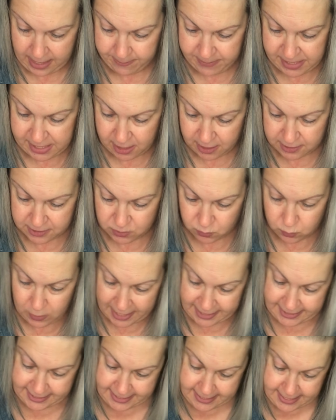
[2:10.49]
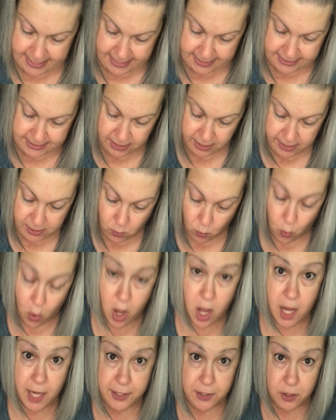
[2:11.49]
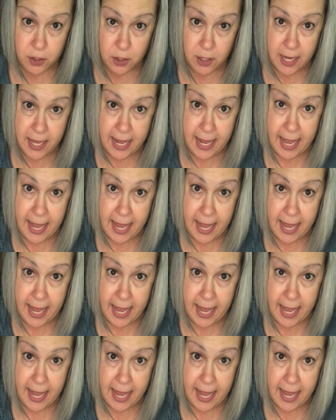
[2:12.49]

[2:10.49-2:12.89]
because resin is like water